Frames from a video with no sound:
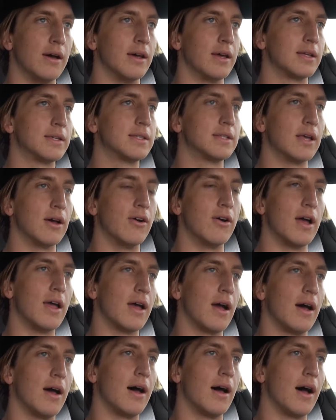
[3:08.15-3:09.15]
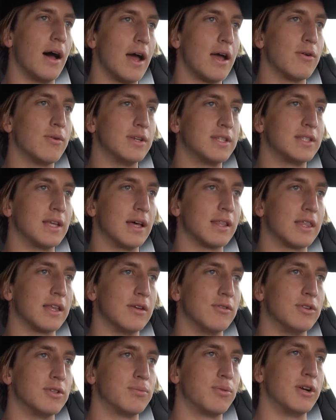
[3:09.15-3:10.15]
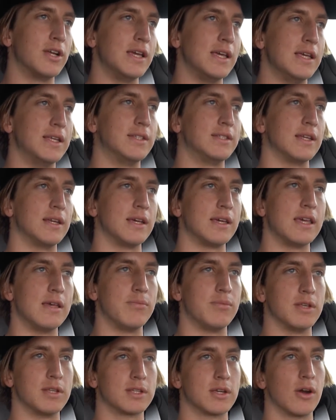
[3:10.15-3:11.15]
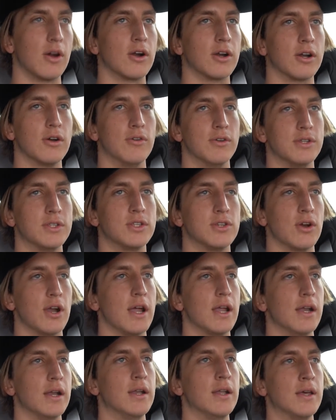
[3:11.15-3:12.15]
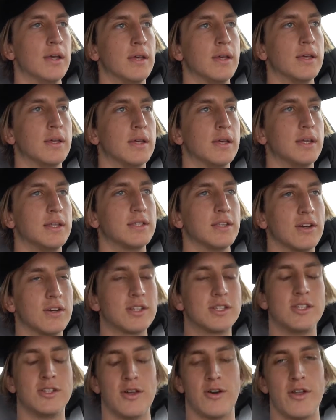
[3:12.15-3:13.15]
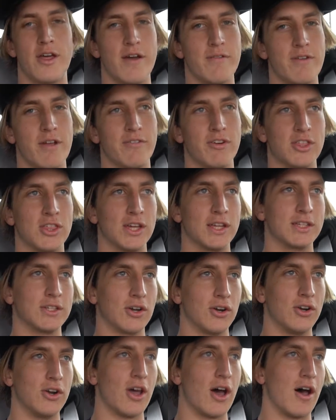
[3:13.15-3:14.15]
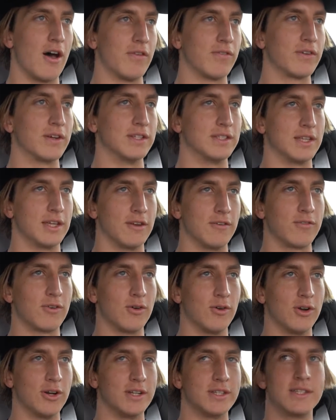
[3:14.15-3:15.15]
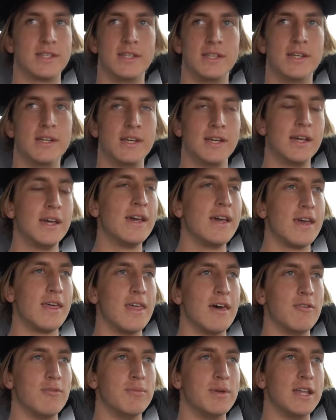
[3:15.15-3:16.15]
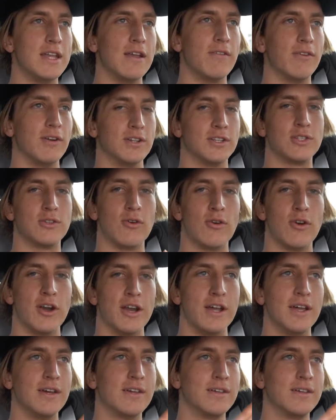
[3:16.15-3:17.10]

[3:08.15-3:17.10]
So I always thought that it was pretty easy to keep this car going straight, as long as you don't have everything turned off, because then of course that would be a different story.